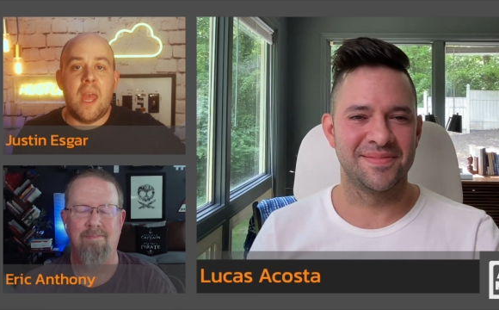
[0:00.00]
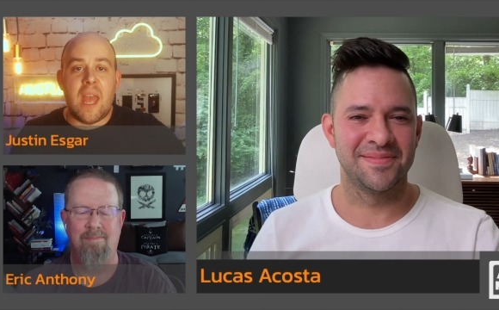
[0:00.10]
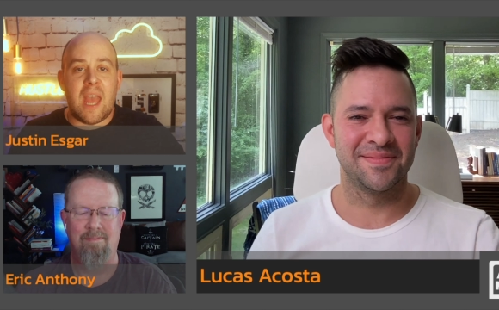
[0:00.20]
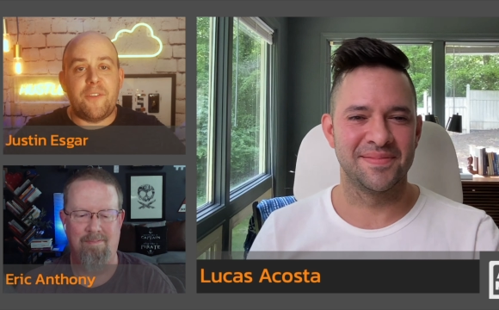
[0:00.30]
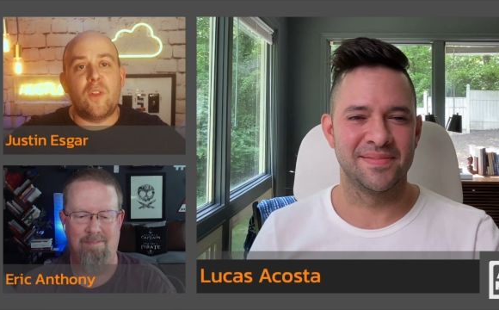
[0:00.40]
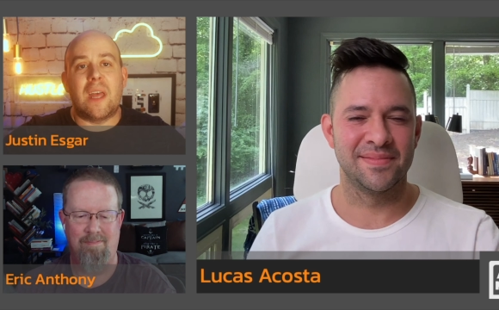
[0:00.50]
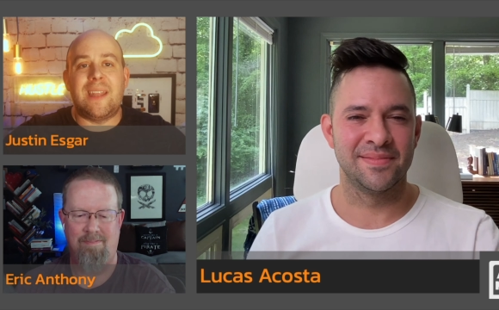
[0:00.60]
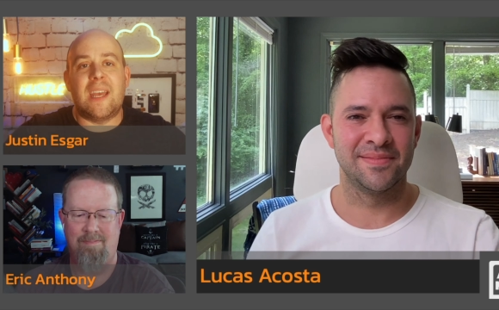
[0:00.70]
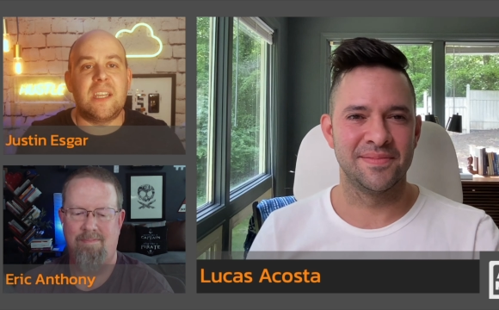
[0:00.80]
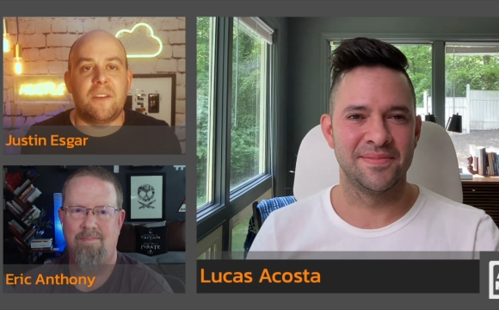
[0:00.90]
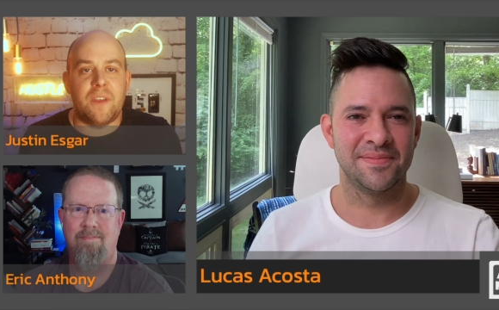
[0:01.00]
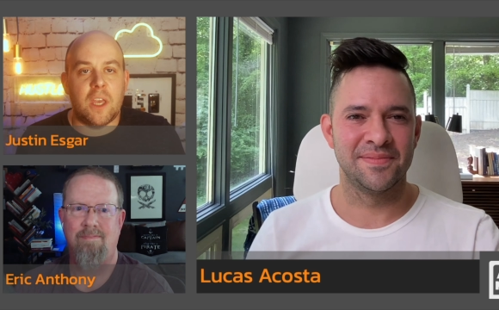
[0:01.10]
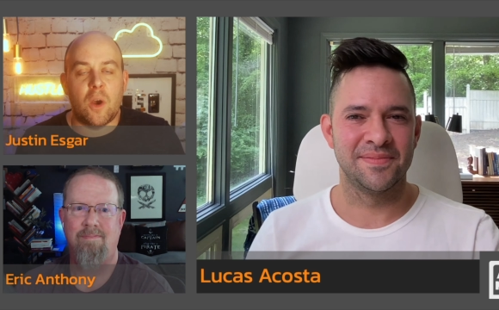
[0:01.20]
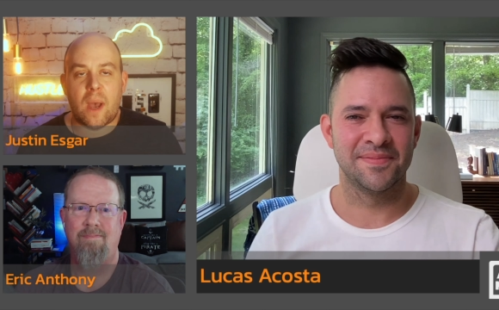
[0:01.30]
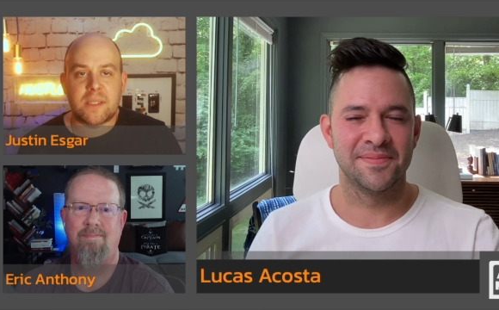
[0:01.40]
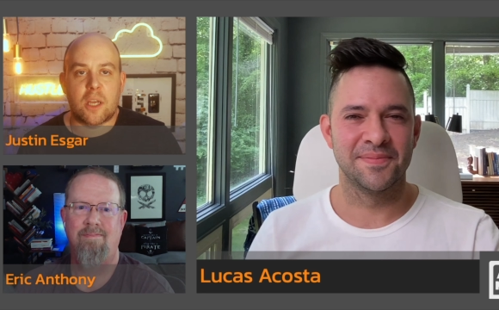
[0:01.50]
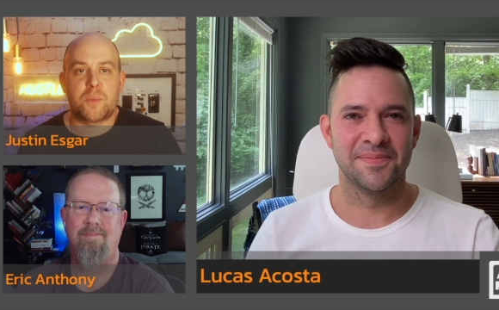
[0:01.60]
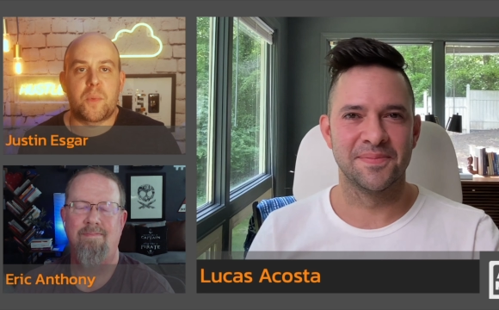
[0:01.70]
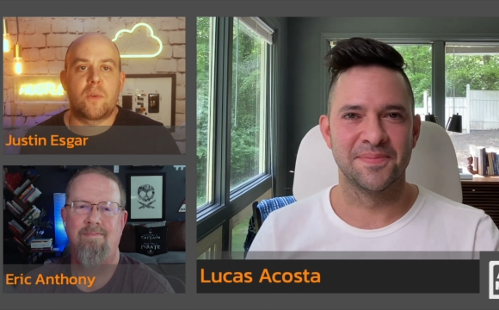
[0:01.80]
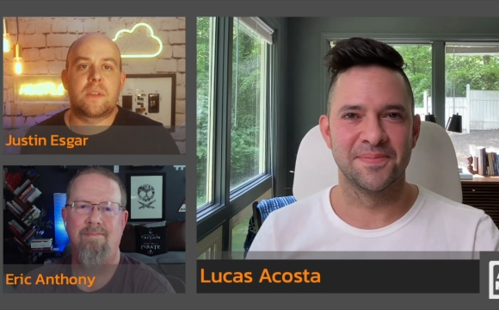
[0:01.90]
Speaker 1: If you like the idea of EOS,
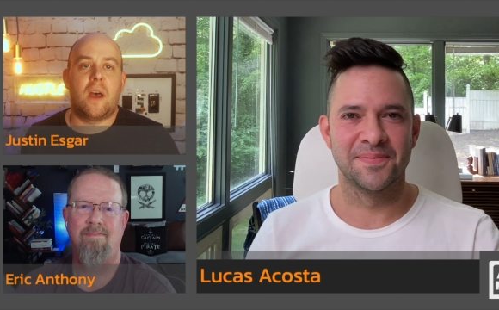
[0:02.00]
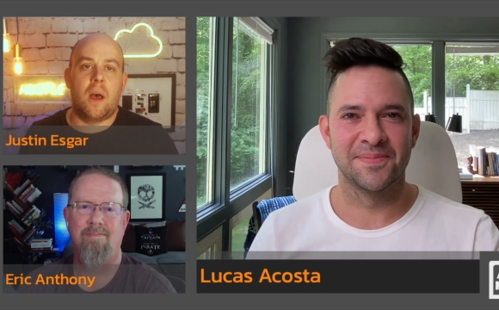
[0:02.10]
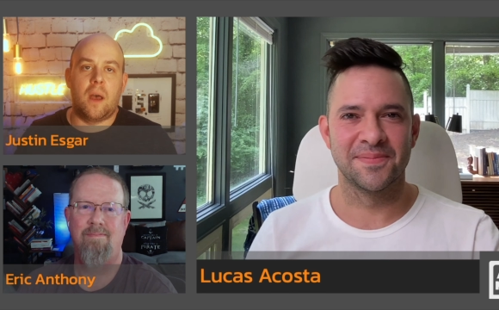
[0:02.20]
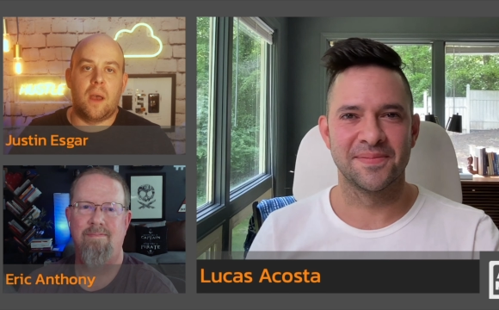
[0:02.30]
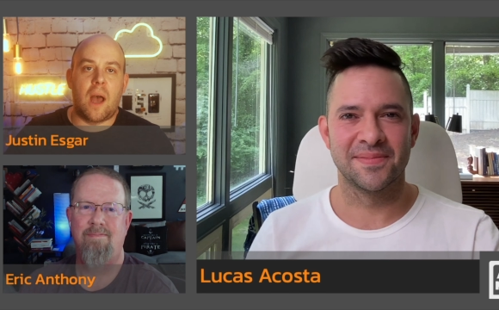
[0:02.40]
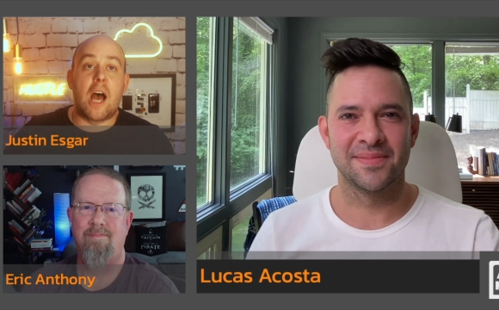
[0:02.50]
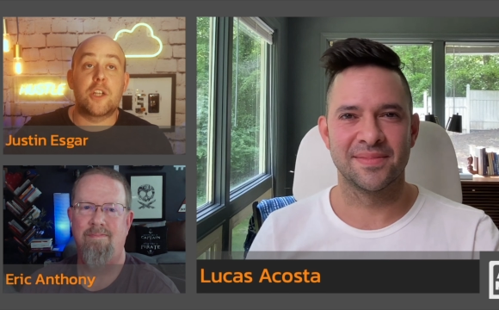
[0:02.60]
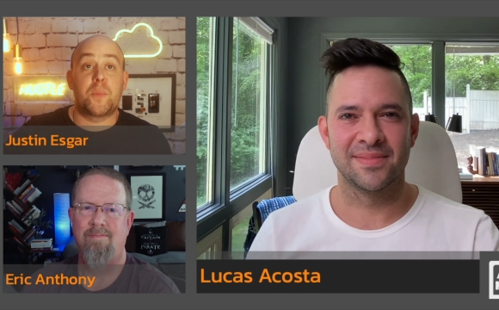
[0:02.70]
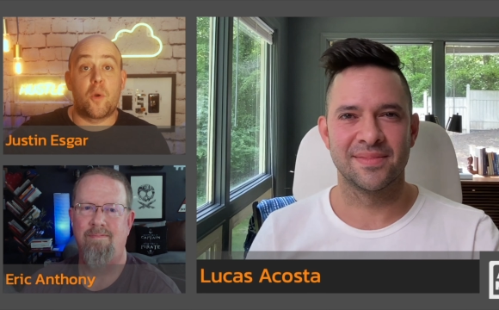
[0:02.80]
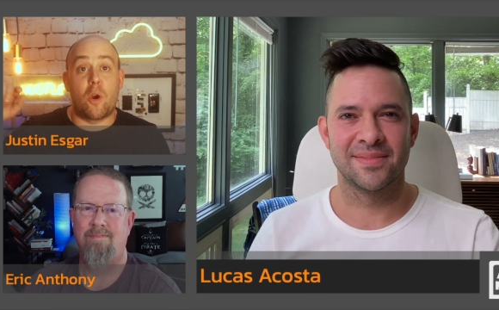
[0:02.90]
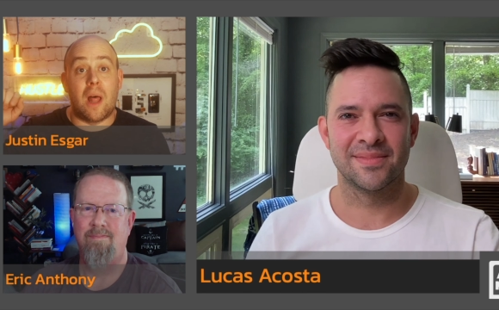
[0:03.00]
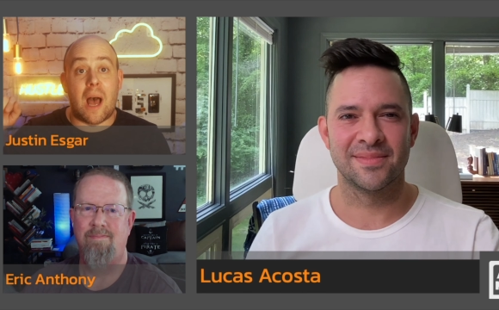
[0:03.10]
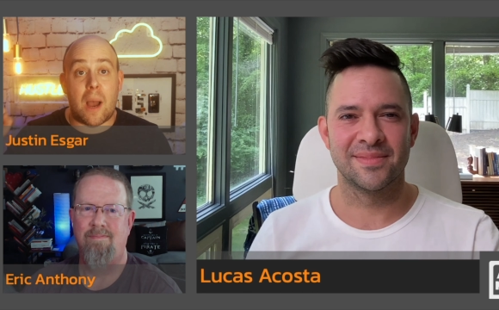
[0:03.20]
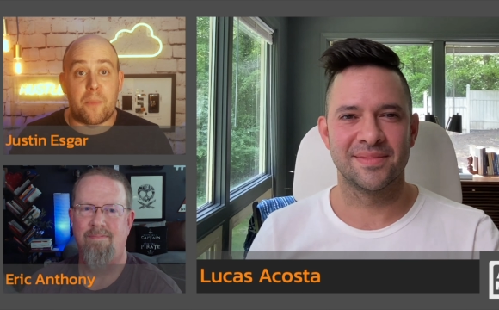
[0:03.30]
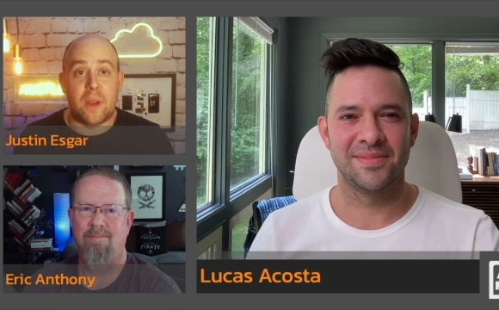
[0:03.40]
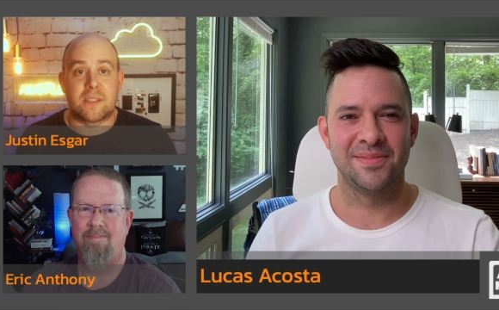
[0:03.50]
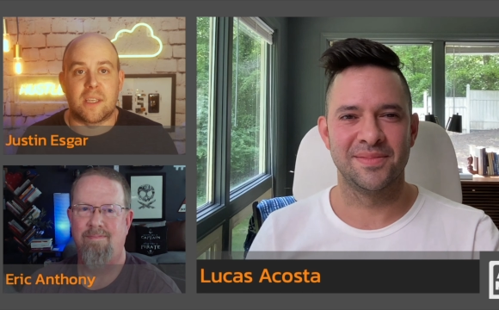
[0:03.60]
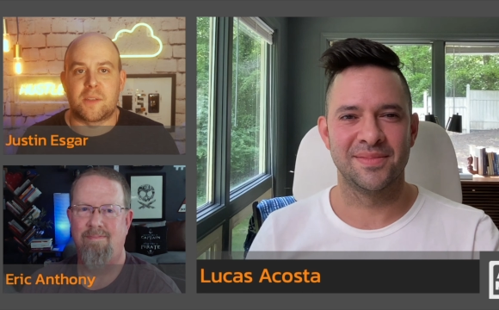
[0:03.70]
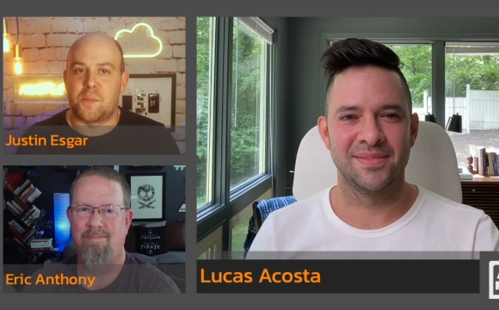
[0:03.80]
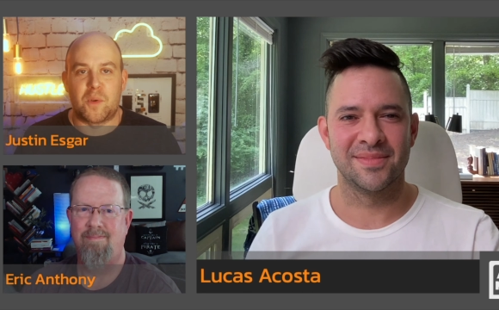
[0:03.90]
entrepreneur, uh, Entrepreneurial Operating
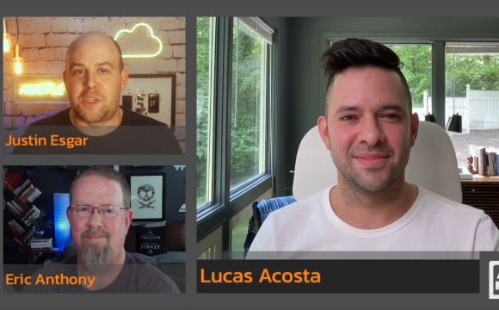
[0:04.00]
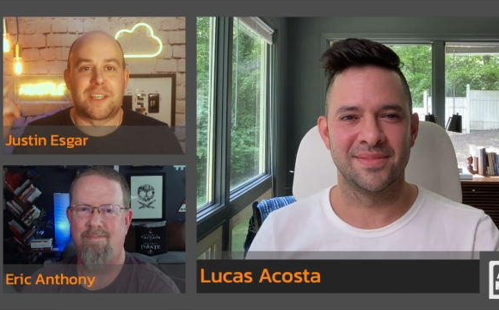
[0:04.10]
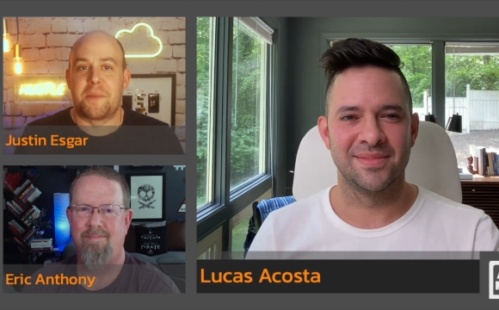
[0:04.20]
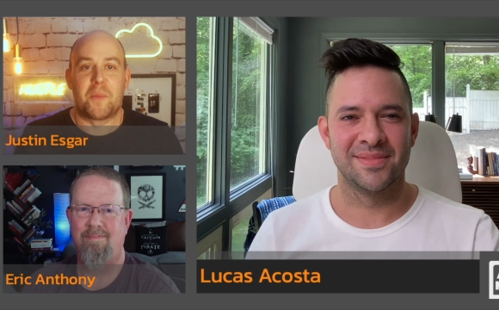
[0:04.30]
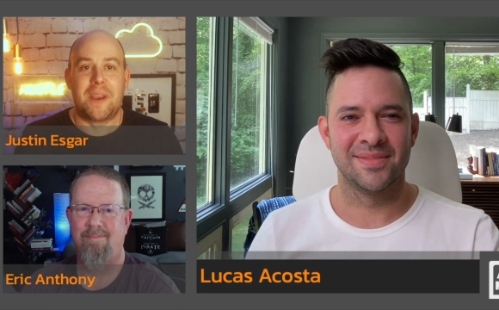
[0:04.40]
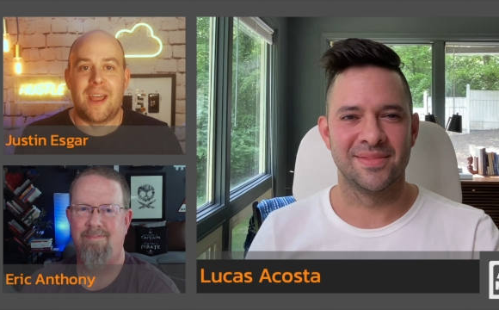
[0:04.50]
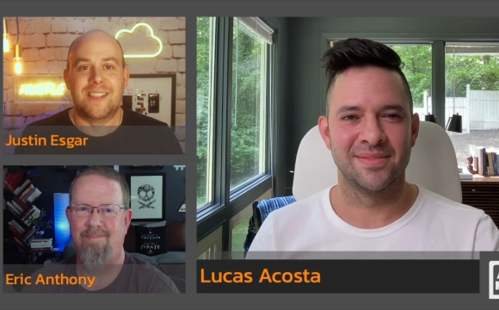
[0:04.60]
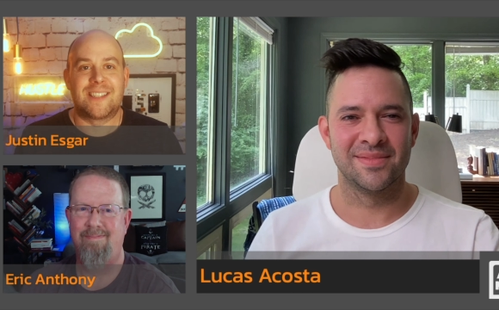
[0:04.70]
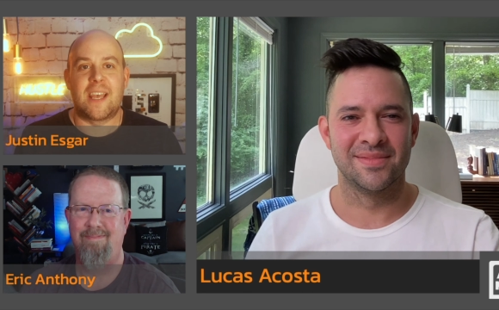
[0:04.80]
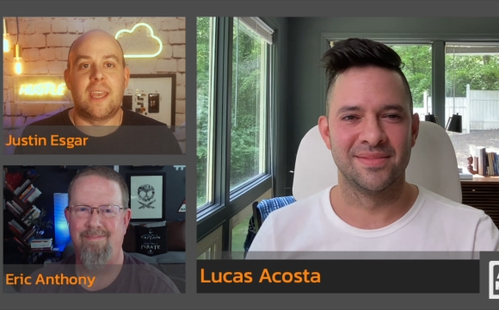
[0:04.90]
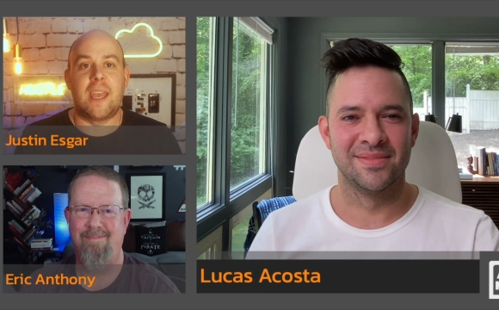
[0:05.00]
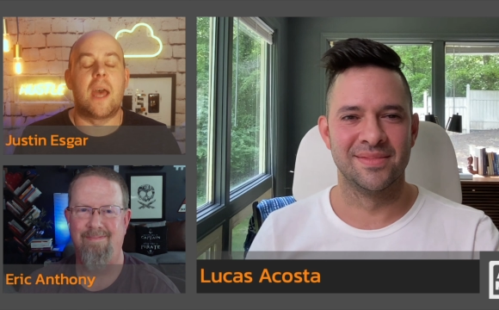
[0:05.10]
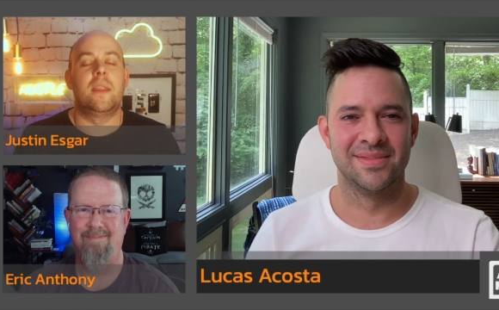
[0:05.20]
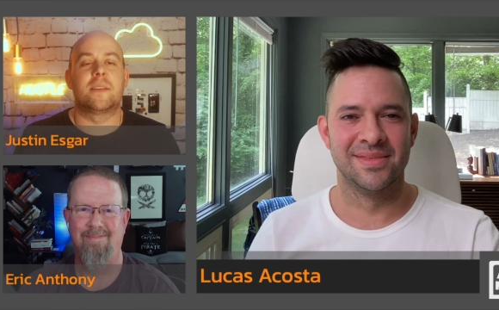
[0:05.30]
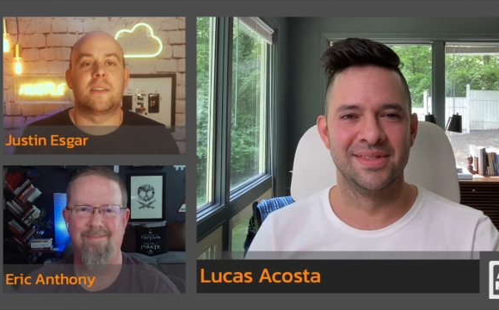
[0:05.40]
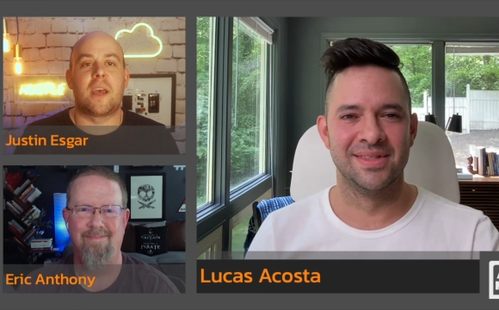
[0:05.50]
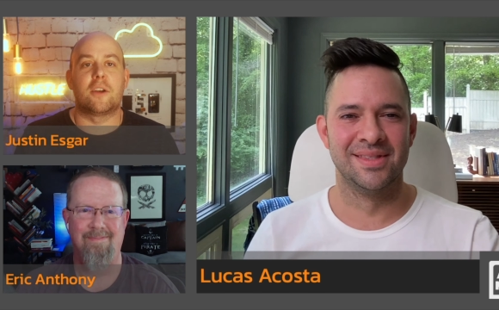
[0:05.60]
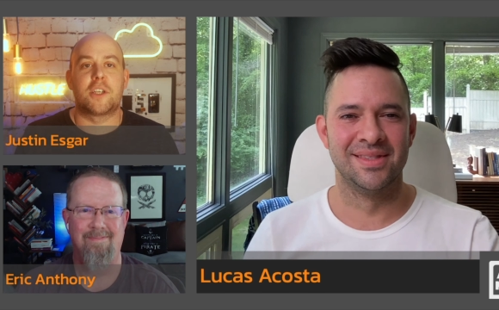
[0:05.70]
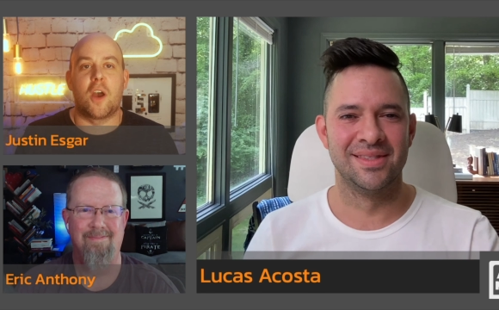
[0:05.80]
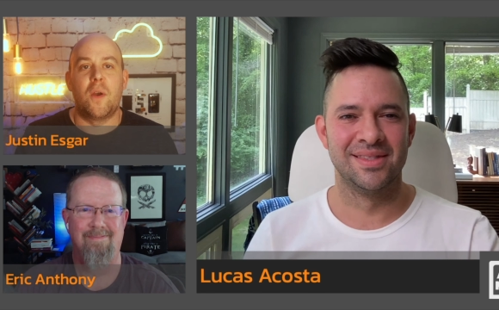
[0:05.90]
System, which is something we didn't say yet this entire
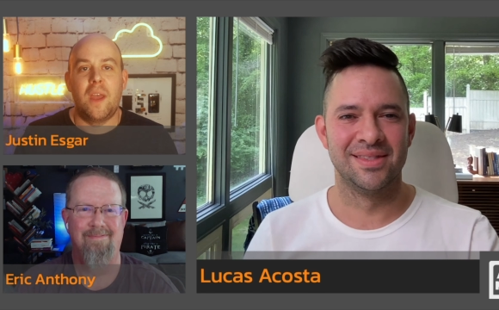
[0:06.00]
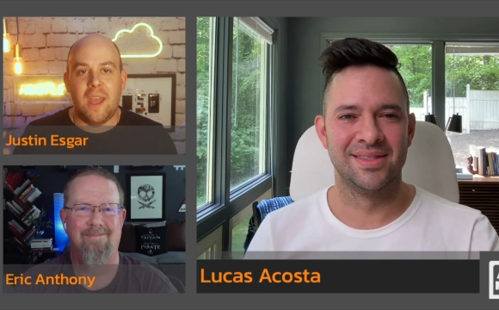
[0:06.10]
show,